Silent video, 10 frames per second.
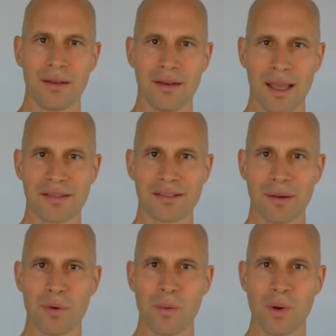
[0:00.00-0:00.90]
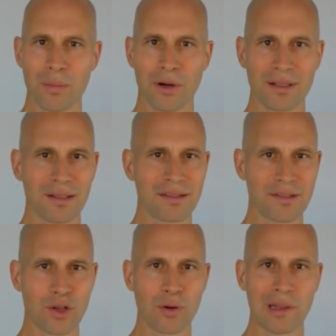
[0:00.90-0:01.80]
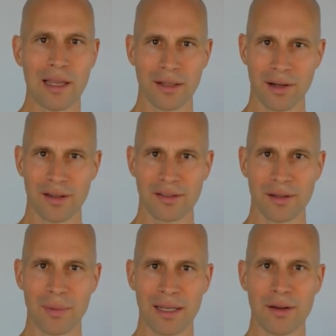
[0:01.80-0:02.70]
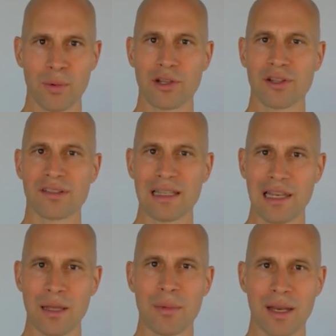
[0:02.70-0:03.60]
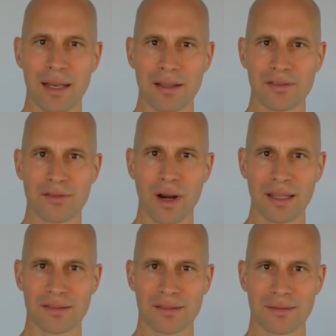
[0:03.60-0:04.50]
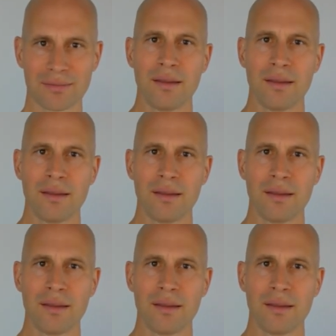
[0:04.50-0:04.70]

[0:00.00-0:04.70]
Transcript: Next up, one point that is totally underestimated, which is eliminating stress.